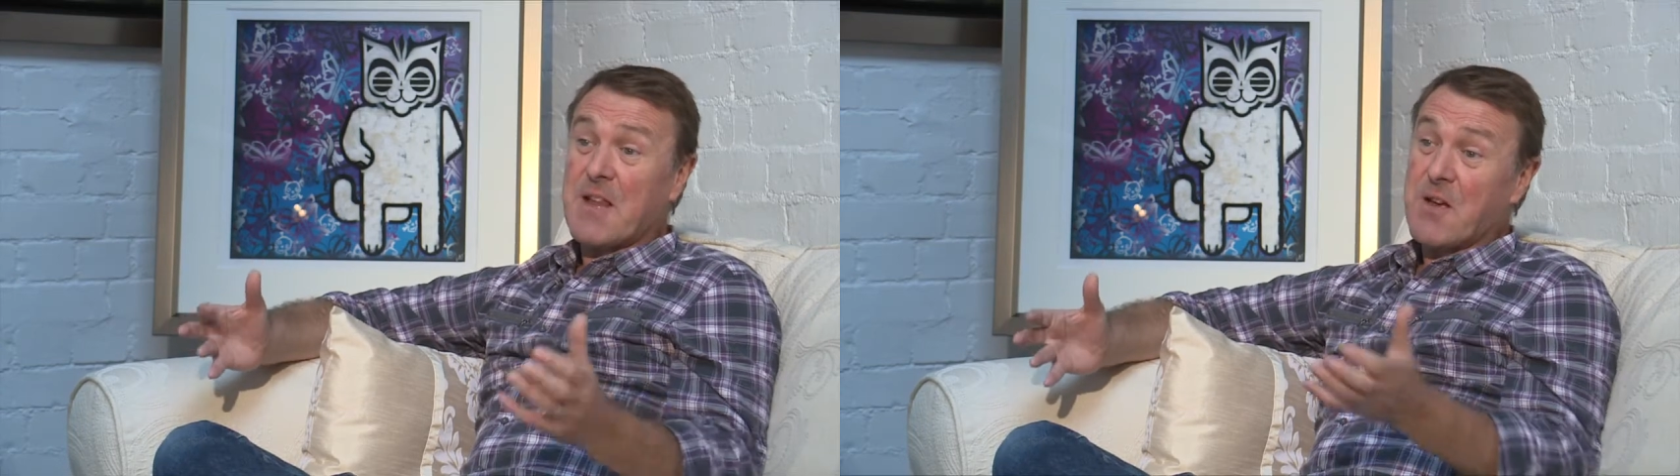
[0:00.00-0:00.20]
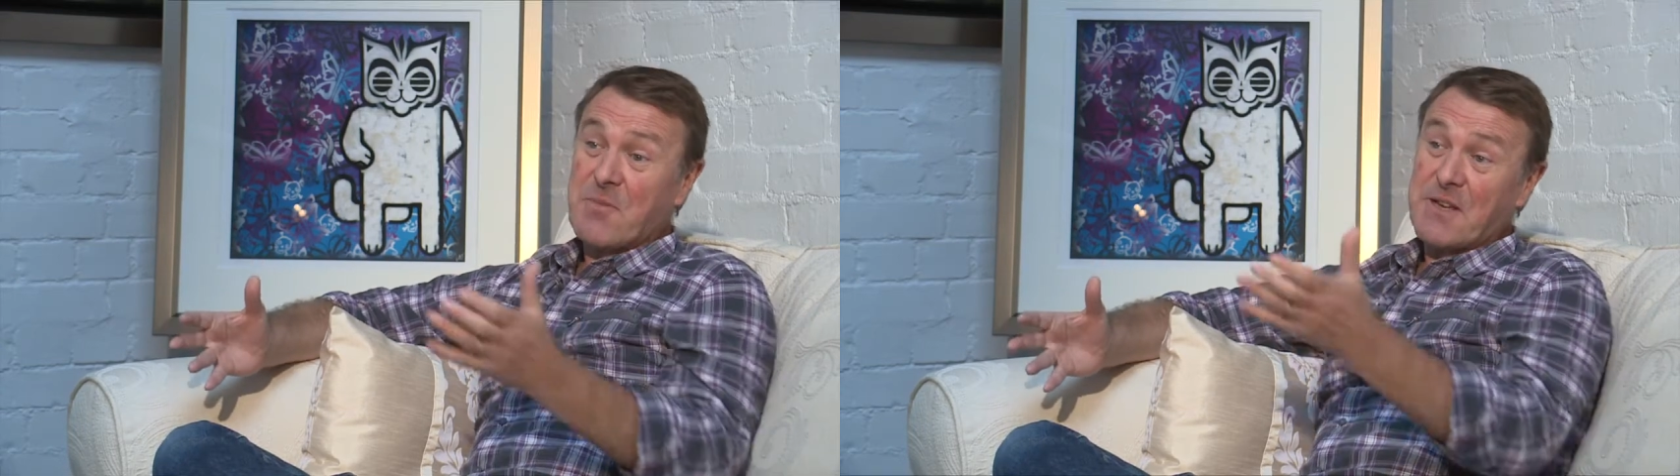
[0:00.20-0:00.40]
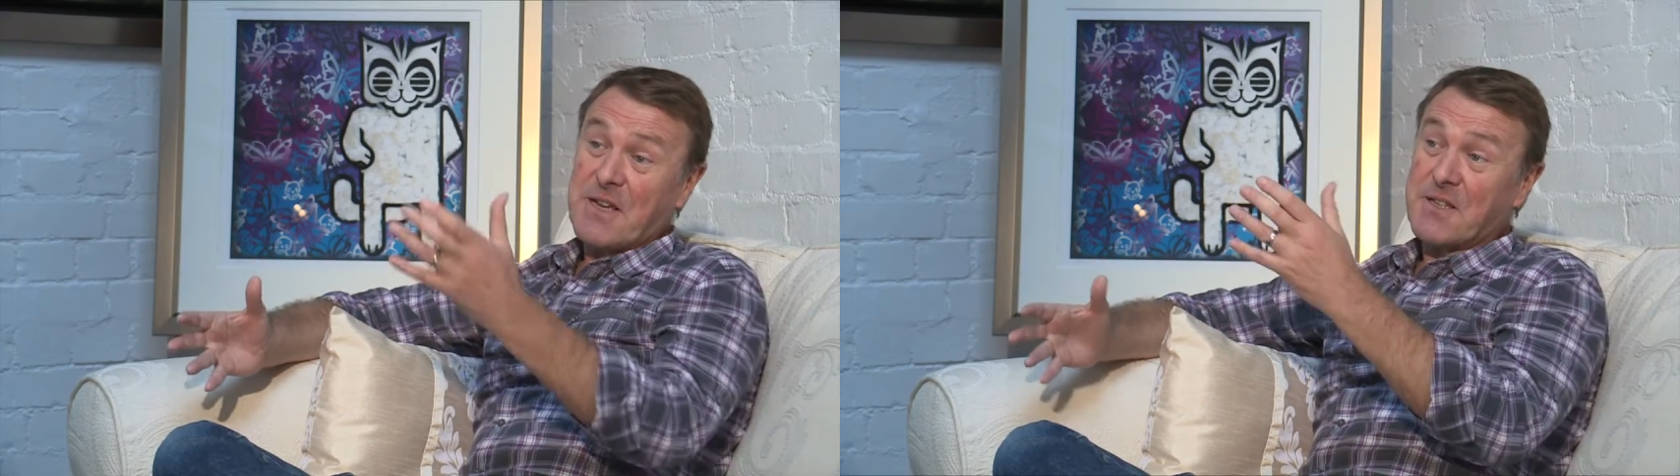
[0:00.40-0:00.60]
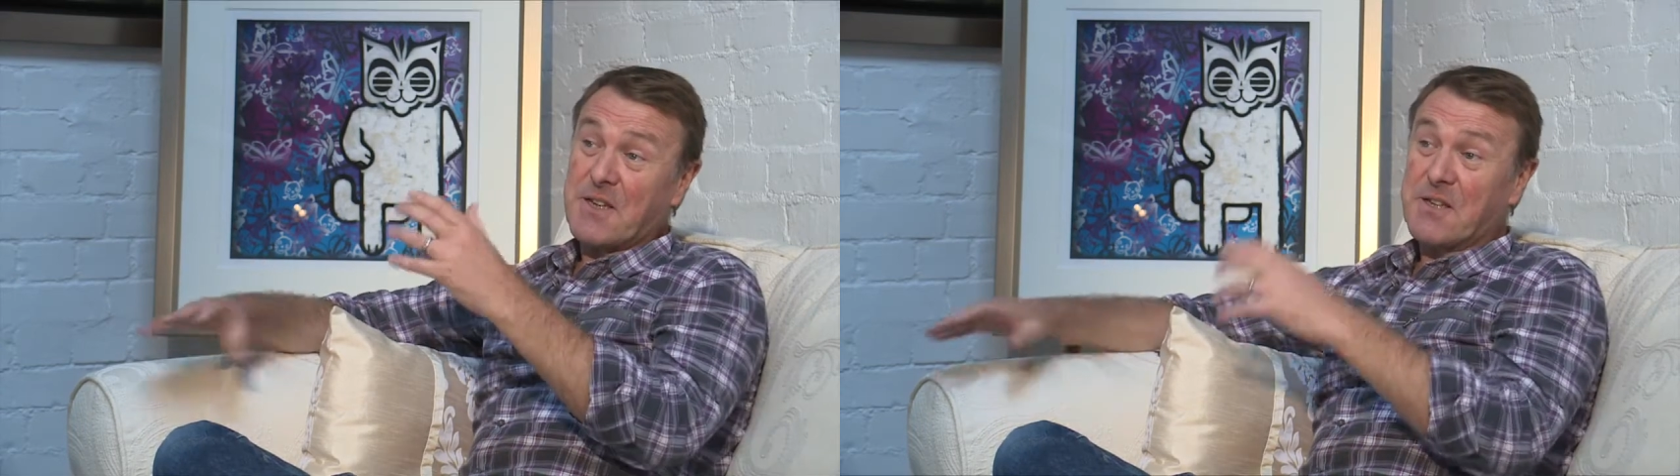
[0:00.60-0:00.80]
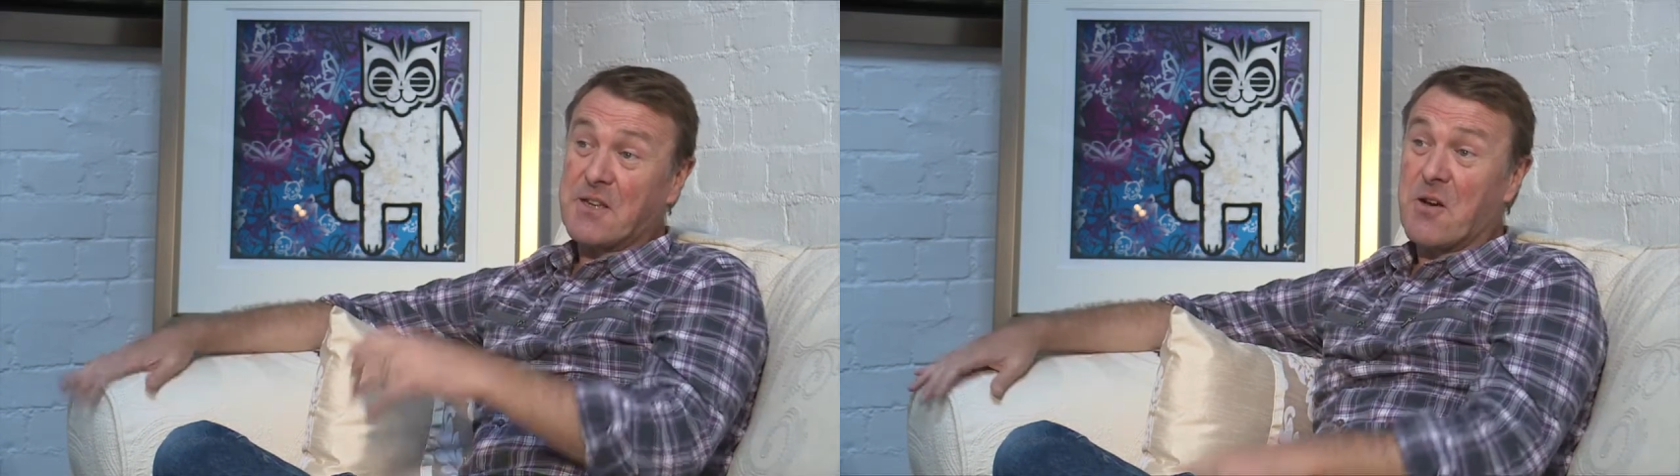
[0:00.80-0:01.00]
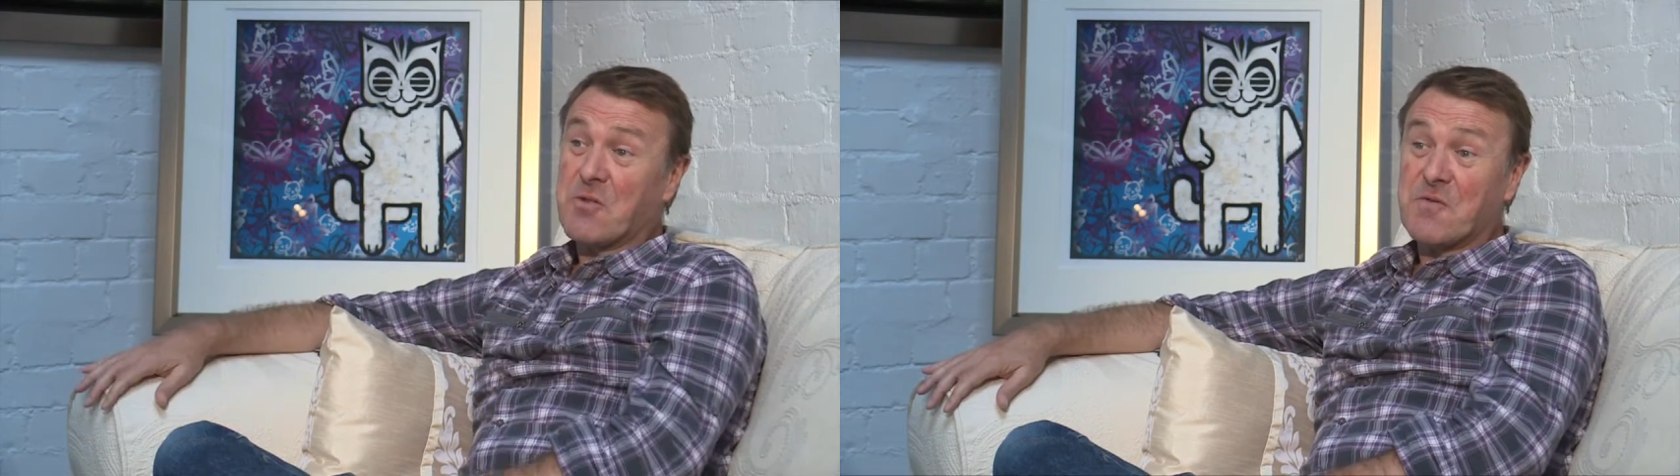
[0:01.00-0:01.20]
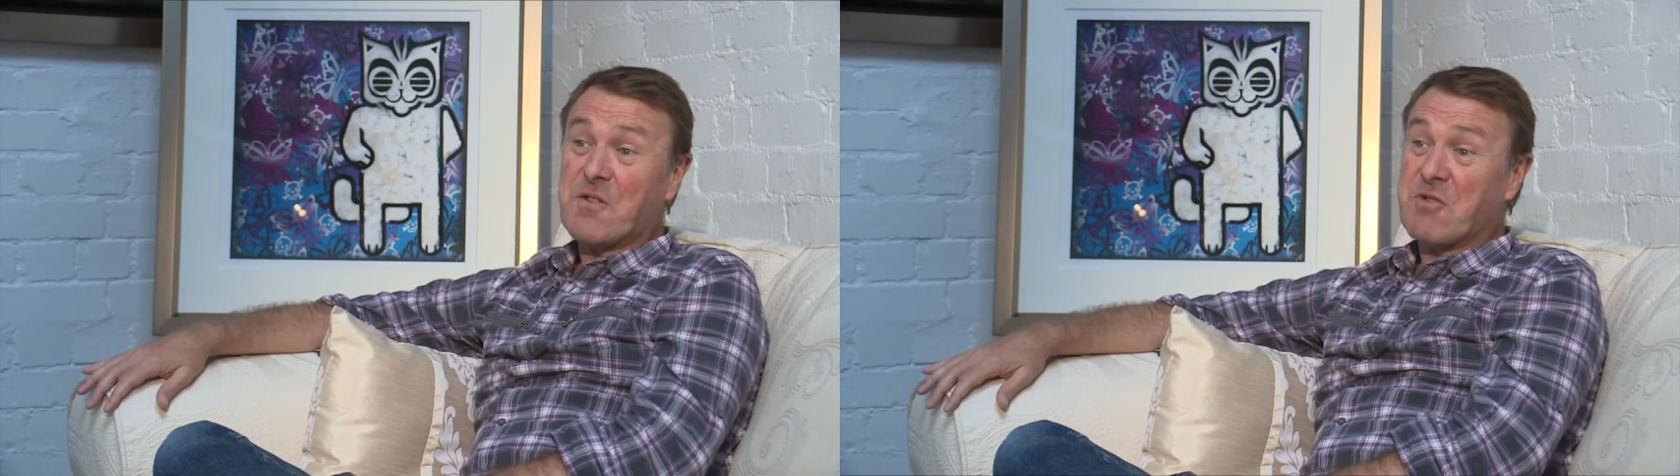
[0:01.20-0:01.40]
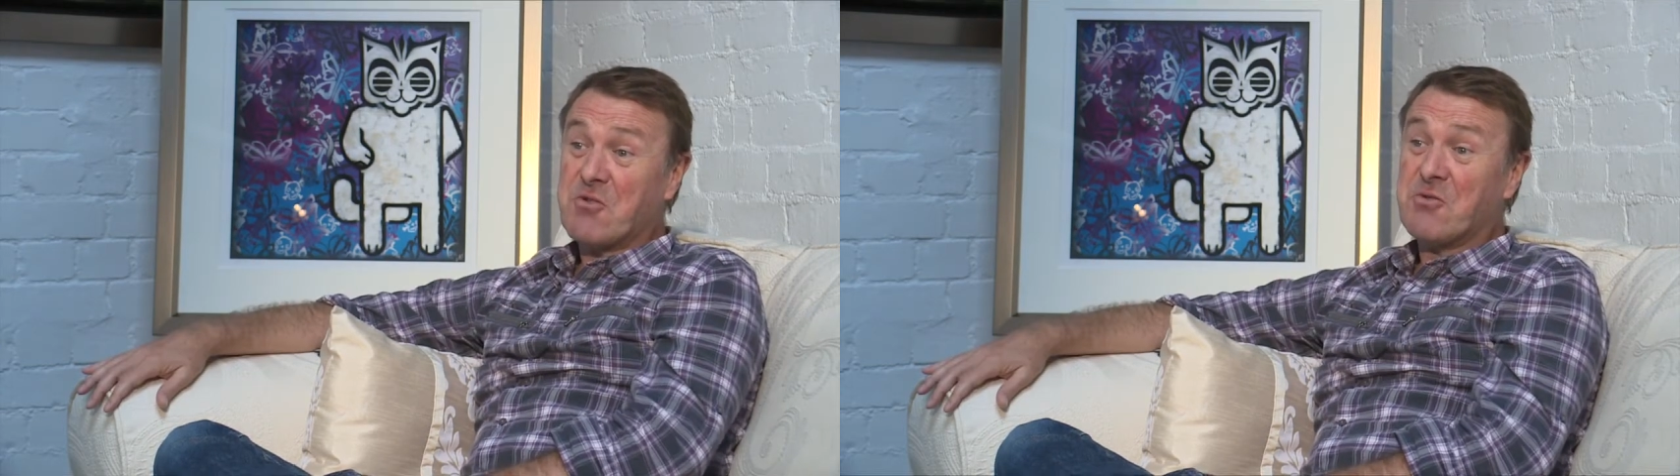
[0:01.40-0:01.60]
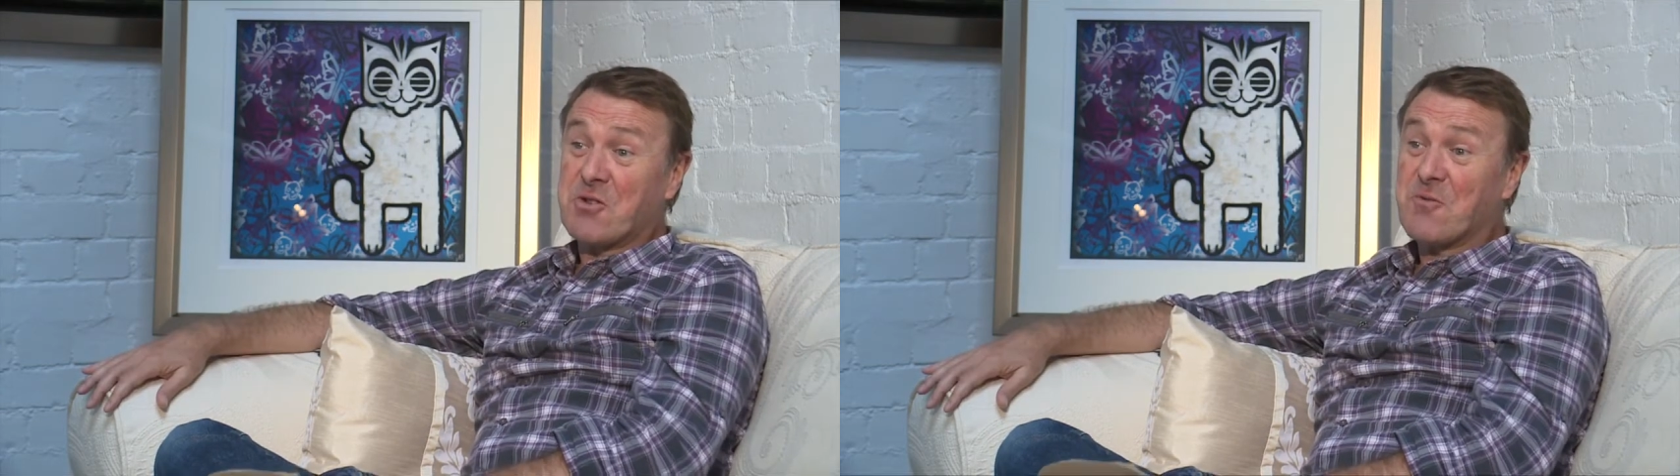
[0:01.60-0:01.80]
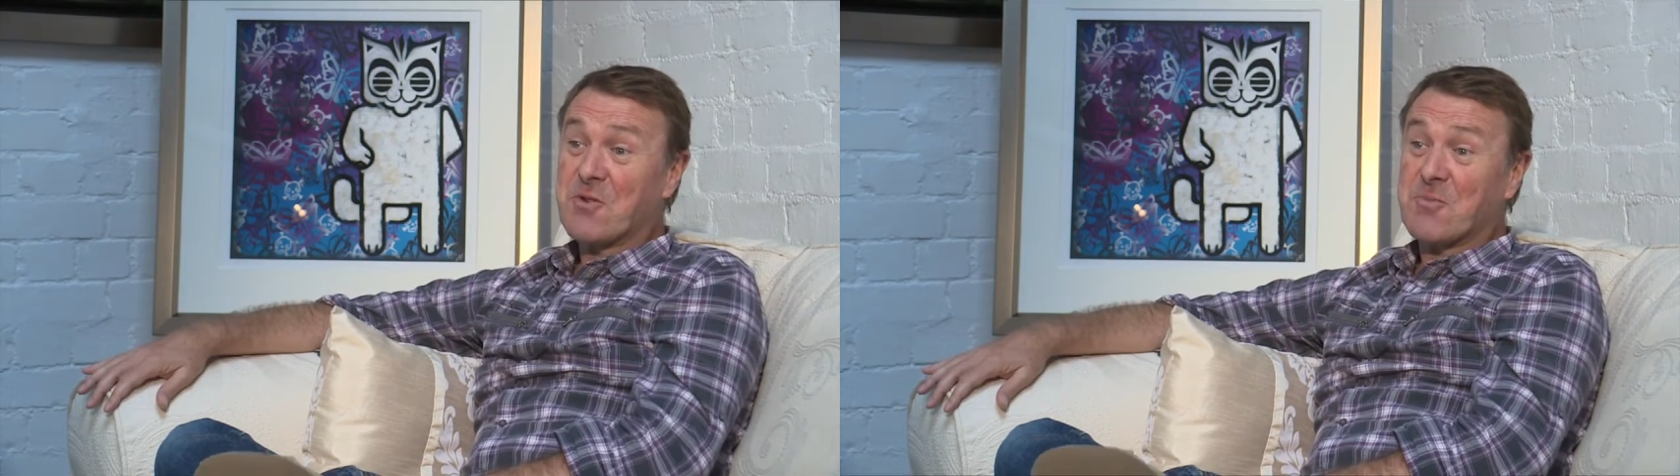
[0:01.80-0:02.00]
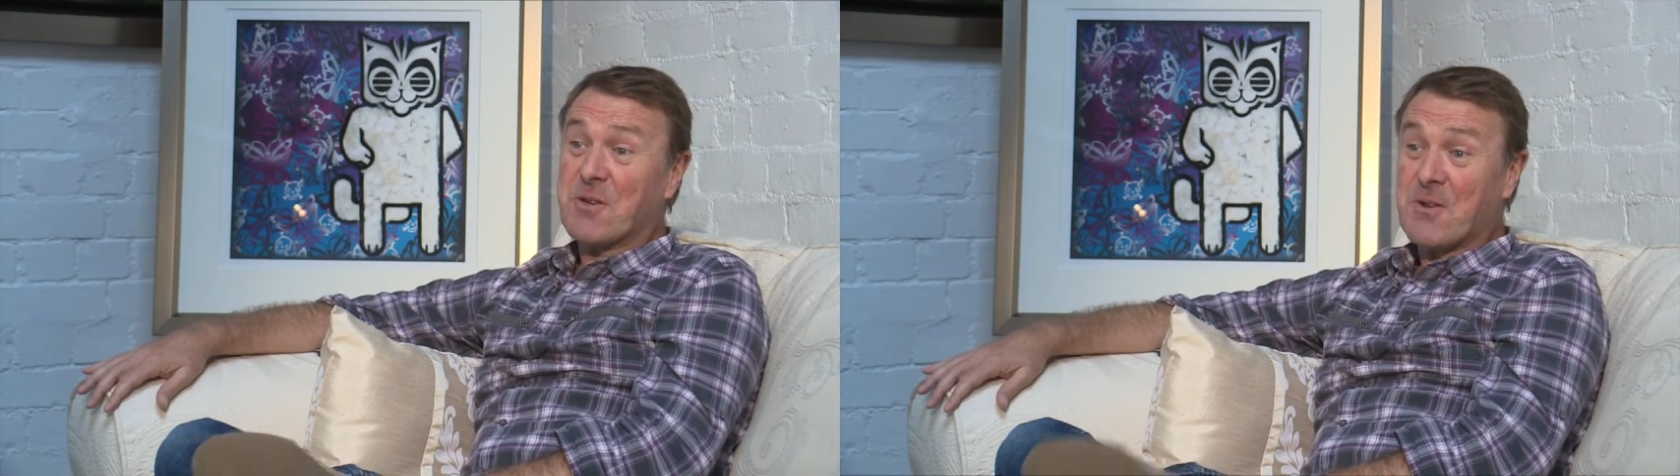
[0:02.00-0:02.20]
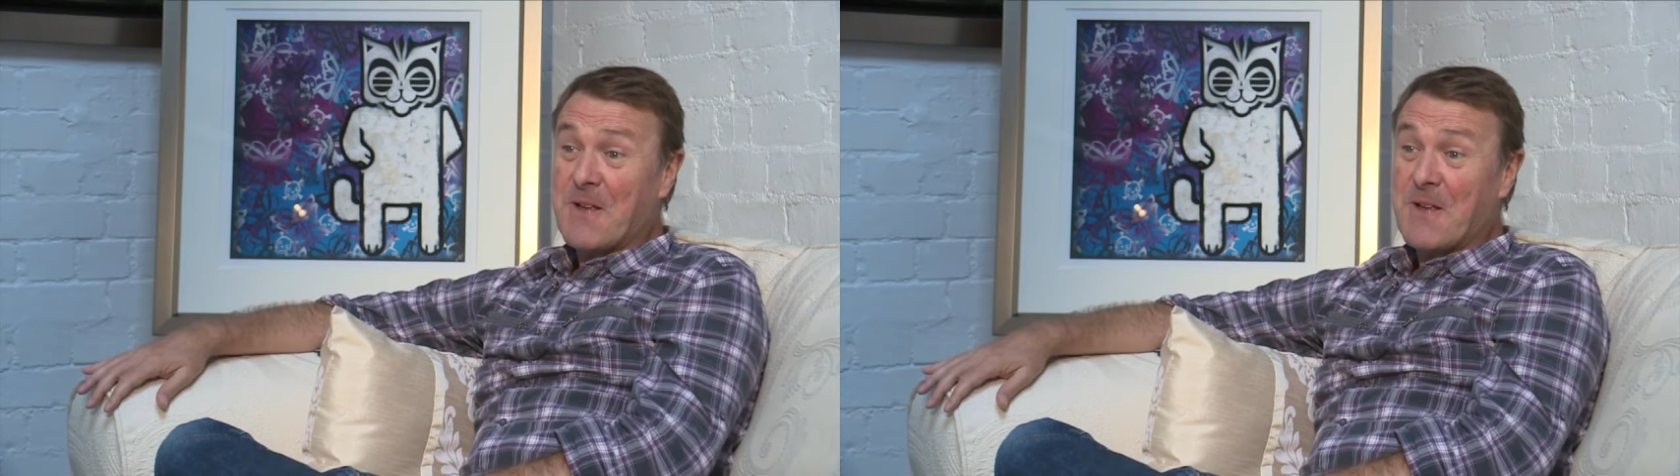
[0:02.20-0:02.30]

and my dad said, you know, I was a very good silversmith,